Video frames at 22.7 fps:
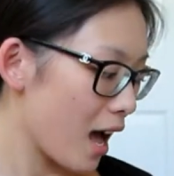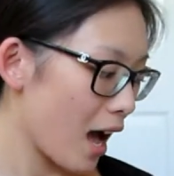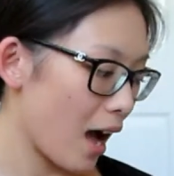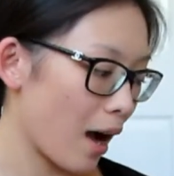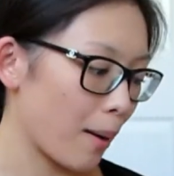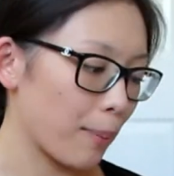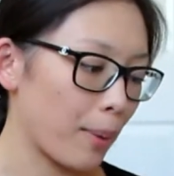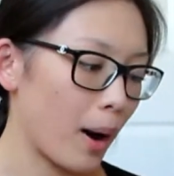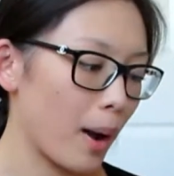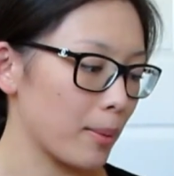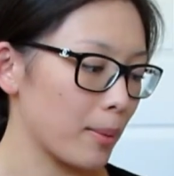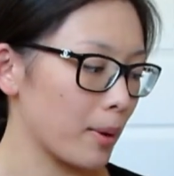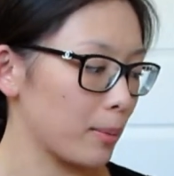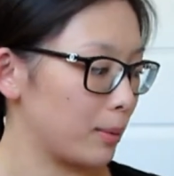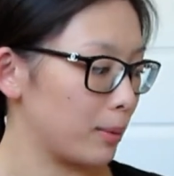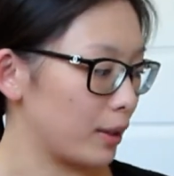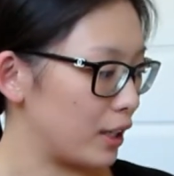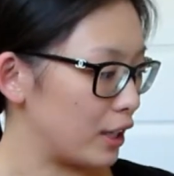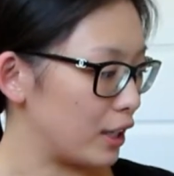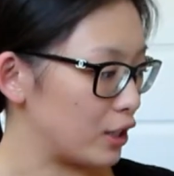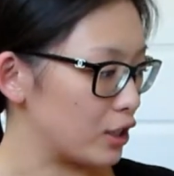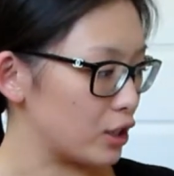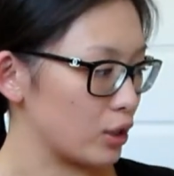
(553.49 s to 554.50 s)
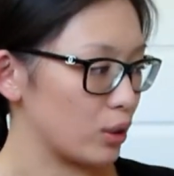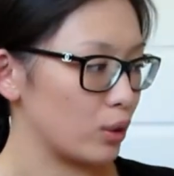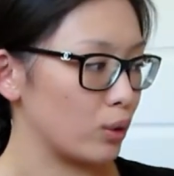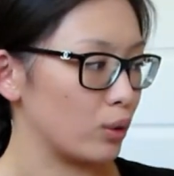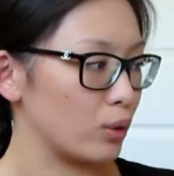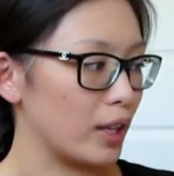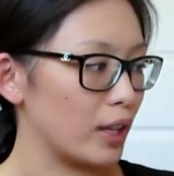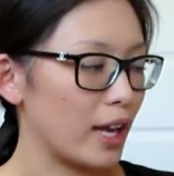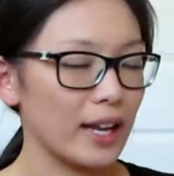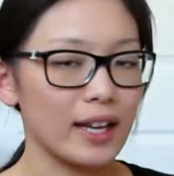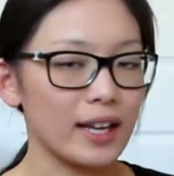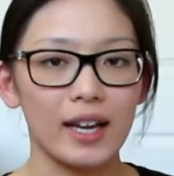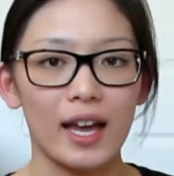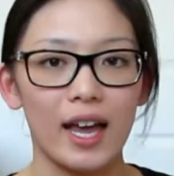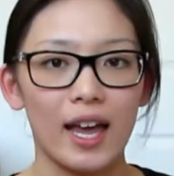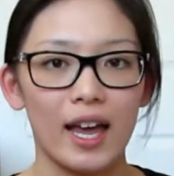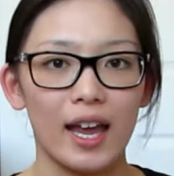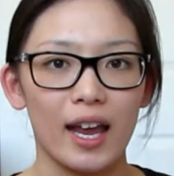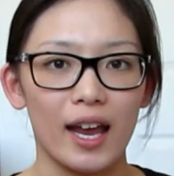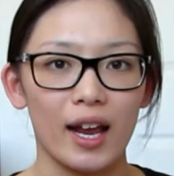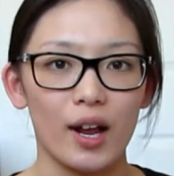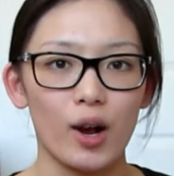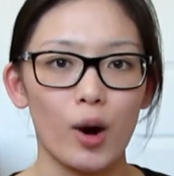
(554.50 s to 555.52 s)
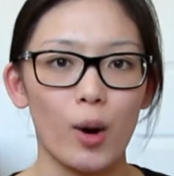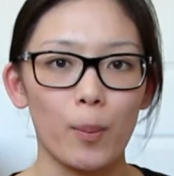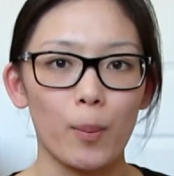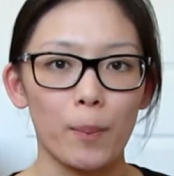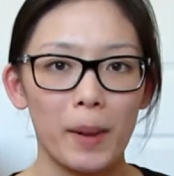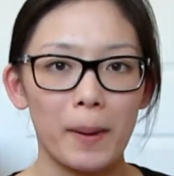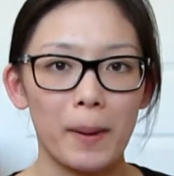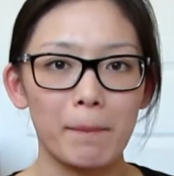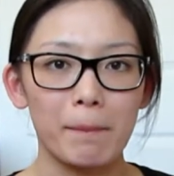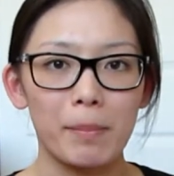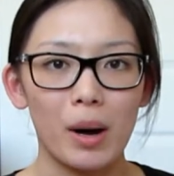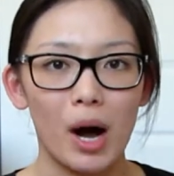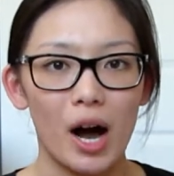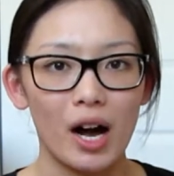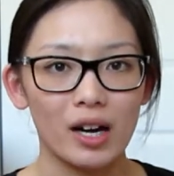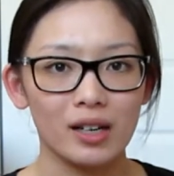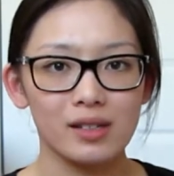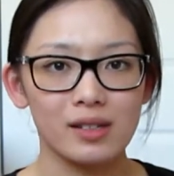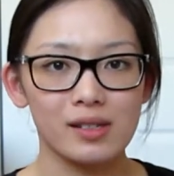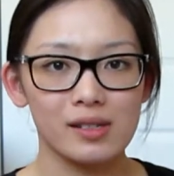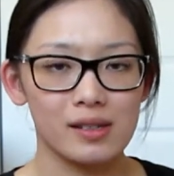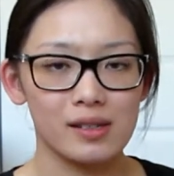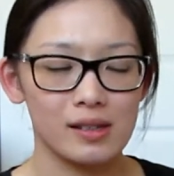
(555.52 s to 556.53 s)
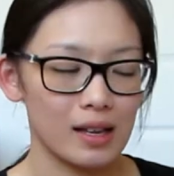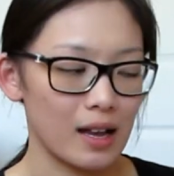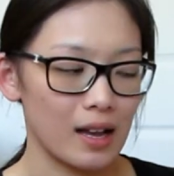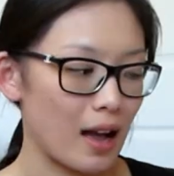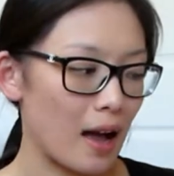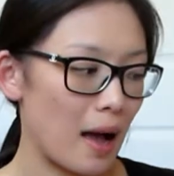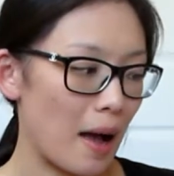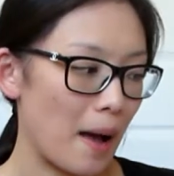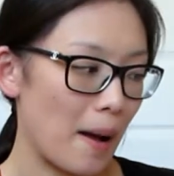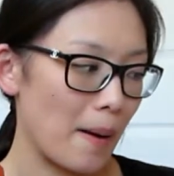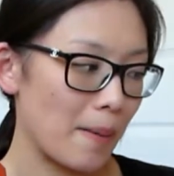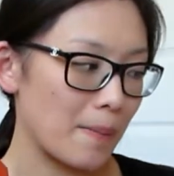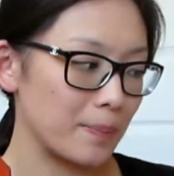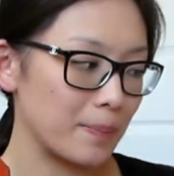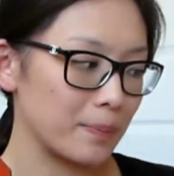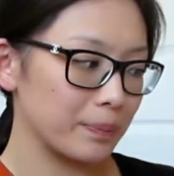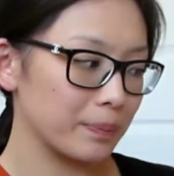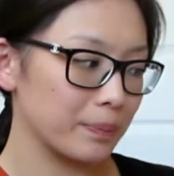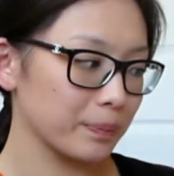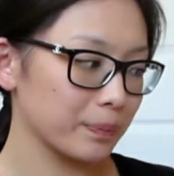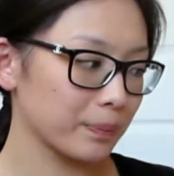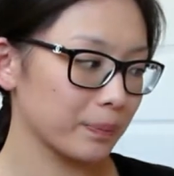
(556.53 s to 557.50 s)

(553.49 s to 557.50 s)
I'll probably do like a open box um,